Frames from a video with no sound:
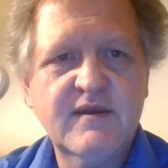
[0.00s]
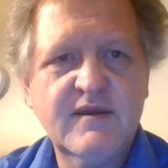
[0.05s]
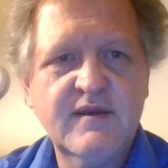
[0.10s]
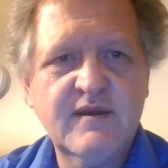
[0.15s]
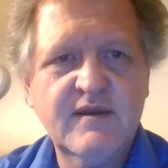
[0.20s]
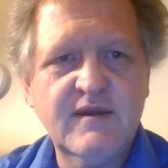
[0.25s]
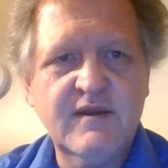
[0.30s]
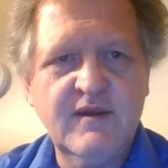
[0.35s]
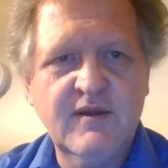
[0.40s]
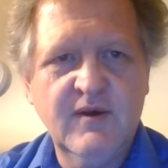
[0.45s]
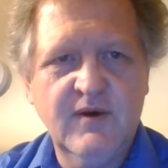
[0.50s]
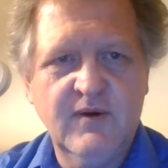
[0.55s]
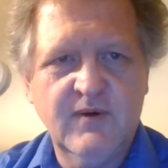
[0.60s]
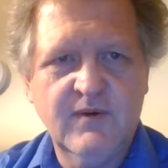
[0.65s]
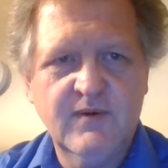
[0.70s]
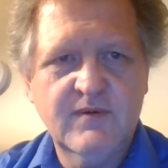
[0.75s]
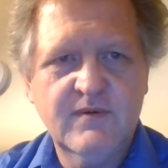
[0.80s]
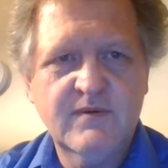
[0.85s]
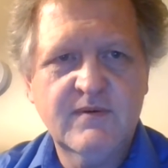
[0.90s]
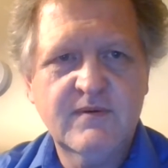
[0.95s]
Iho.
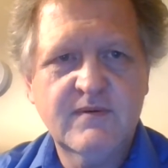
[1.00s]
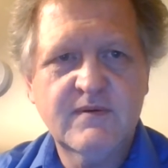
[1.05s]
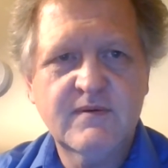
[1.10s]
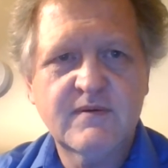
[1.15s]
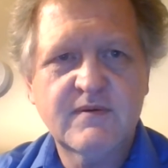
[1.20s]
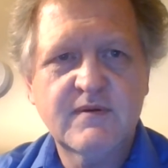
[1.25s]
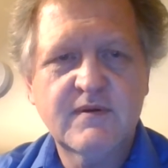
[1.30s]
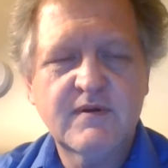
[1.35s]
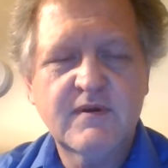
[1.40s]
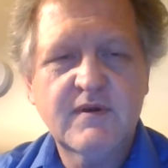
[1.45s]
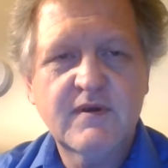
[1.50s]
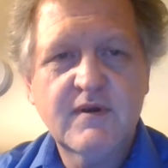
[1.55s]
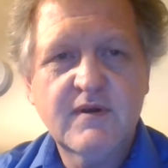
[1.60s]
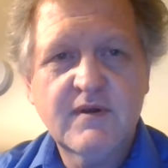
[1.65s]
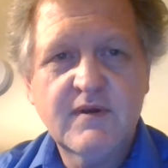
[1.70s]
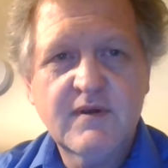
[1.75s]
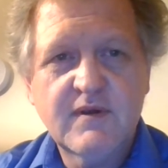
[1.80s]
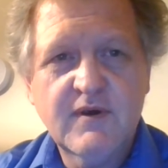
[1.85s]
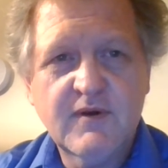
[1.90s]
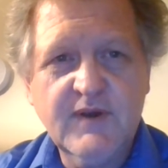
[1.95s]

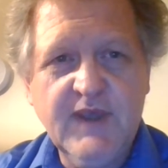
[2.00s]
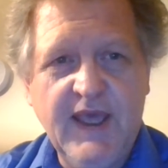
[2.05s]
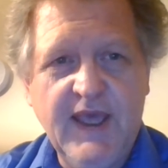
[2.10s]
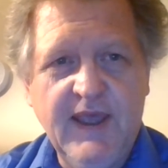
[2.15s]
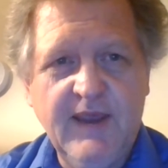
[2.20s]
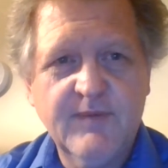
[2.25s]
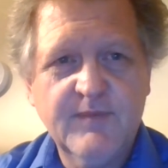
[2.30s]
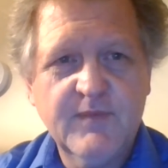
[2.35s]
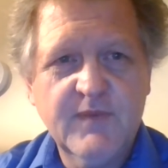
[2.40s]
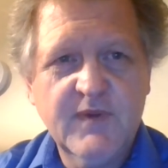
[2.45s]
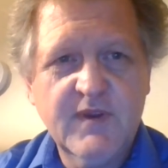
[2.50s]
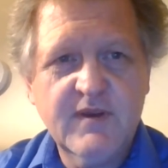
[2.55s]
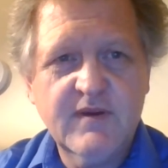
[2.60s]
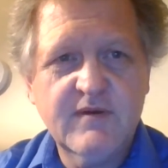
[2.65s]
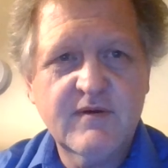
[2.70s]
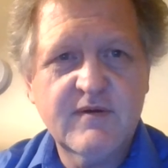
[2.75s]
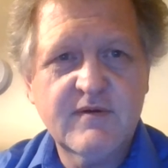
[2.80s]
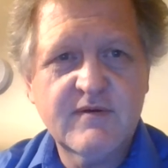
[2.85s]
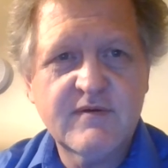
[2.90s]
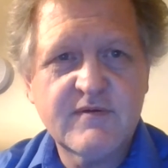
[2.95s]
Okay,
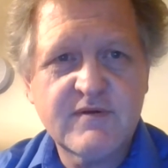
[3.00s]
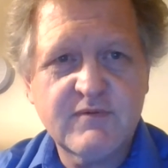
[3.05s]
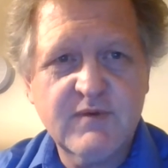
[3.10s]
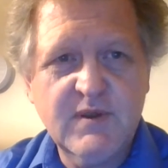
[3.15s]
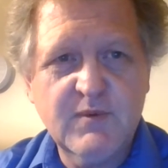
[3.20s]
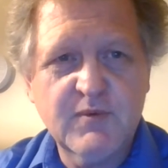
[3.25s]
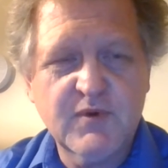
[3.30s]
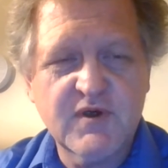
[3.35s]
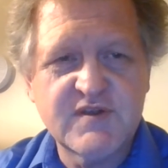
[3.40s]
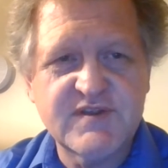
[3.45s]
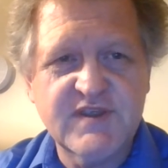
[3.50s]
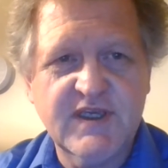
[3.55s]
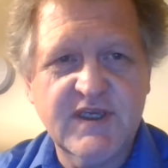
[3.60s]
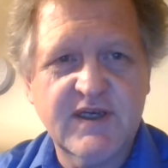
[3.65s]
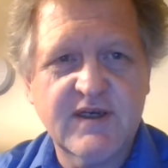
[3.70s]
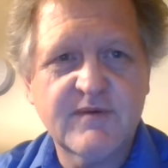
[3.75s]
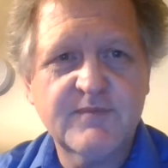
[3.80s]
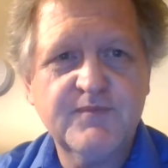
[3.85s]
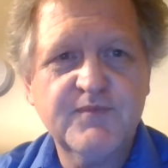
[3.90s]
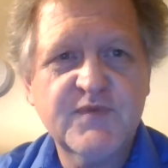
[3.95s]
there's 3 words
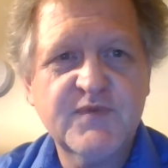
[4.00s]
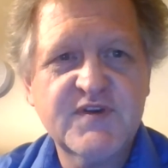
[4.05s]
there.